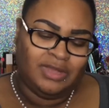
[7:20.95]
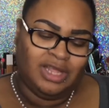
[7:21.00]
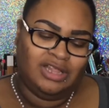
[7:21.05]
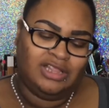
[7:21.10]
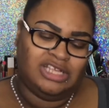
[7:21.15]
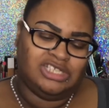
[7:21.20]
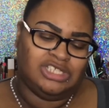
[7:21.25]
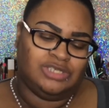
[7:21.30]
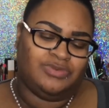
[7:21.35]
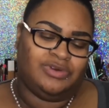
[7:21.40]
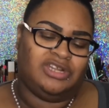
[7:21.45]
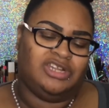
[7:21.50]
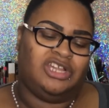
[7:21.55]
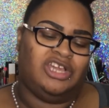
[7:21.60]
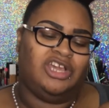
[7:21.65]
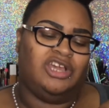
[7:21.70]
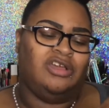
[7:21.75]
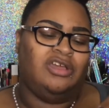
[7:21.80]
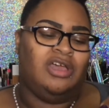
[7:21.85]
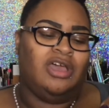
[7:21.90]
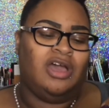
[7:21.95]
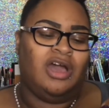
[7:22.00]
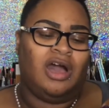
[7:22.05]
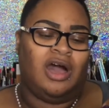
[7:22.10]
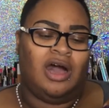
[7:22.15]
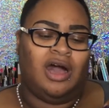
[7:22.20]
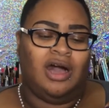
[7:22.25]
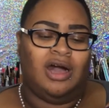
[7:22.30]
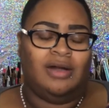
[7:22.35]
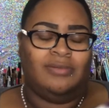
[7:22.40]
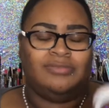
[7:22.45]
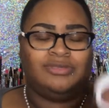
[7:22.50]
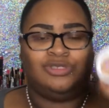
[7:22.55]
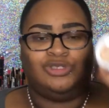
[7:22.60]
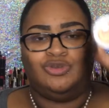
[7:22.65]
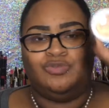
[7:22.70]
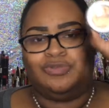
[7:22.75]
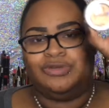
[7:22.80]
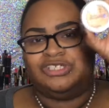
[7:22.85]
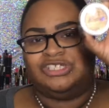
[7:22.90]
And this is one of their
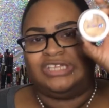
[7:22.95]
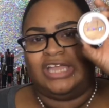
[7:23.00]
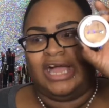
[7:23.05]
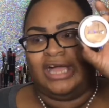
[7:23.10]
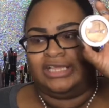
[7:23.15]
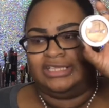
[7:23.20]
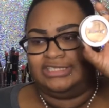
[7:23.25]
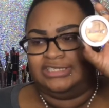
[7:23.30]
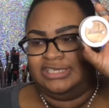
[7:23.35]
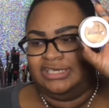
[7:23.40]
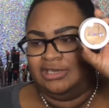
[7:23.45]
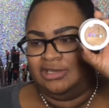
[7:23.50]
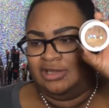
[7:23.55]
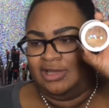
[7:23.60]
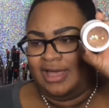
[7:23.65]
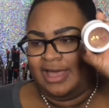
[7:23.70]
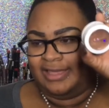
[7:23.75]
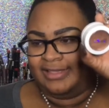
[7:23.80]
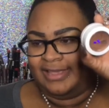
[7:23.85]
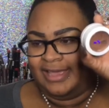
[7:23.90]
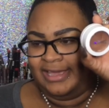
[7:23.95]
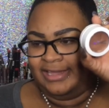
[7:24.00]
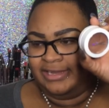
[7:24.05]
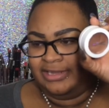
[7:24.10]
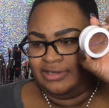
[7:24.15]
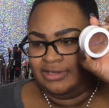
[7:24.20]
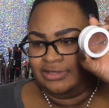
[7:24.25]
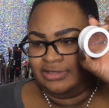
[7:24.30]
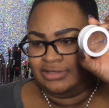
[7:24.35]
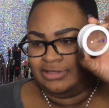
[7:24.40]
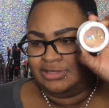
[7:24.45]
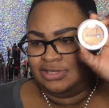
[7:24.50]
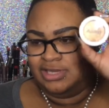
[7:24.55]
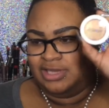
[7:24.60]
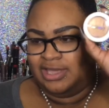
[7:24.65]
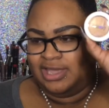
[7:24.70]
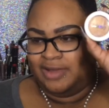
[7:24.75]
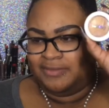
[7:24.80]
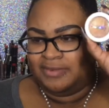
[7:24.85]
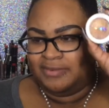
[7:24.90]
Super Shock Cheek highlighters.
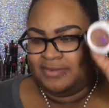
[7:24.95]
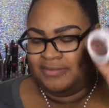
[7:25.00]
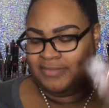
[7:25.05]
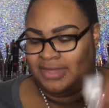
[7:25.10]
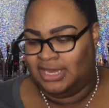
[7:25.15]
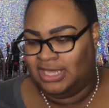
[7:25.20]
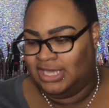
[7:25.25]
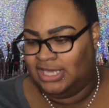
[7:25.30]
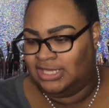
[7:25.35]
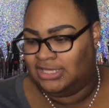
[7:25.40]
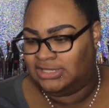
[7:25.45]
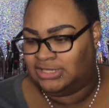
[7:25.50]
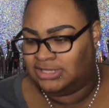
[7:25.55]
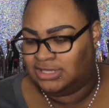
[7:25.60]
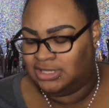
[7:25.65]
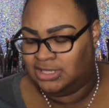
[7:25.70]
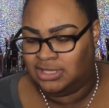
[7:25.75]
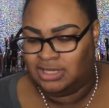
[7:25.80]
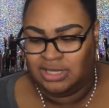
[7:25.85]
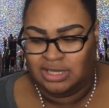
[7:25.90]
Y'all remember these?